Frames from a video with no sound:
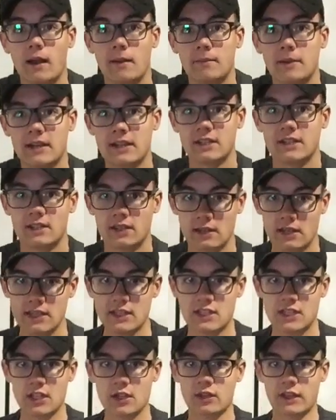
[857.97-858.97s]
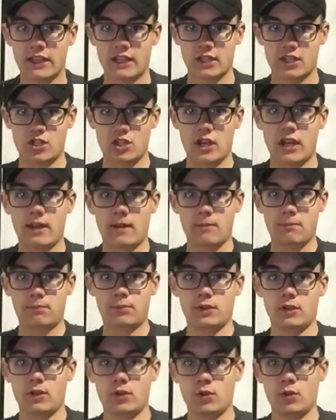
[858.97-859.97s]
But he did steal like a giant
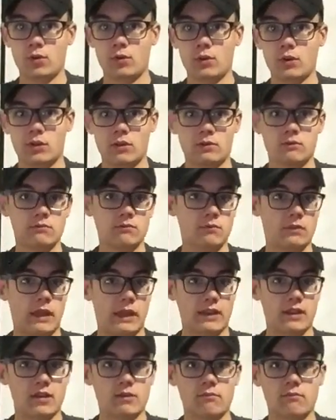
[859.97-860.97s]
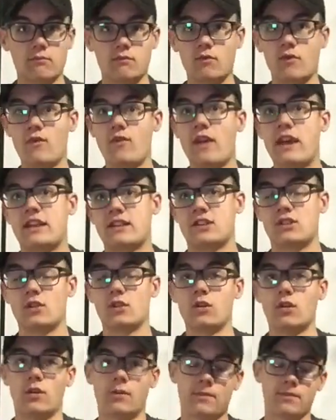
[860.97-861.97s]
blue
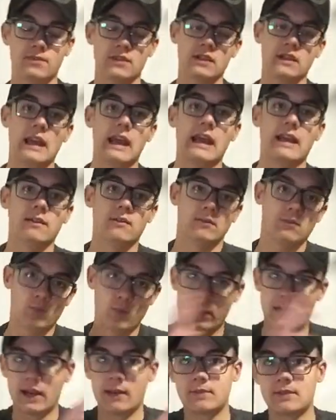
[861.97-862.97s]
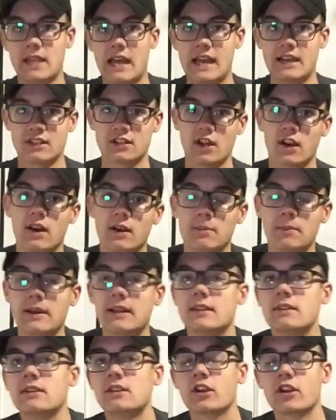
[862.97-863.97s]
vessel and went up to Asgard,
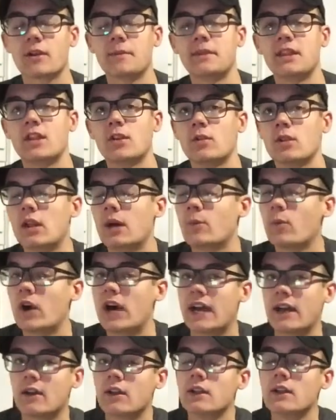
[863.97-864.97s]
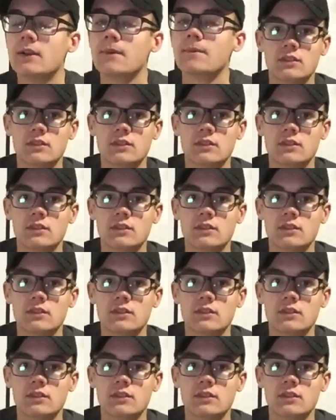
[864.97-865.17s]
but it took him a little while.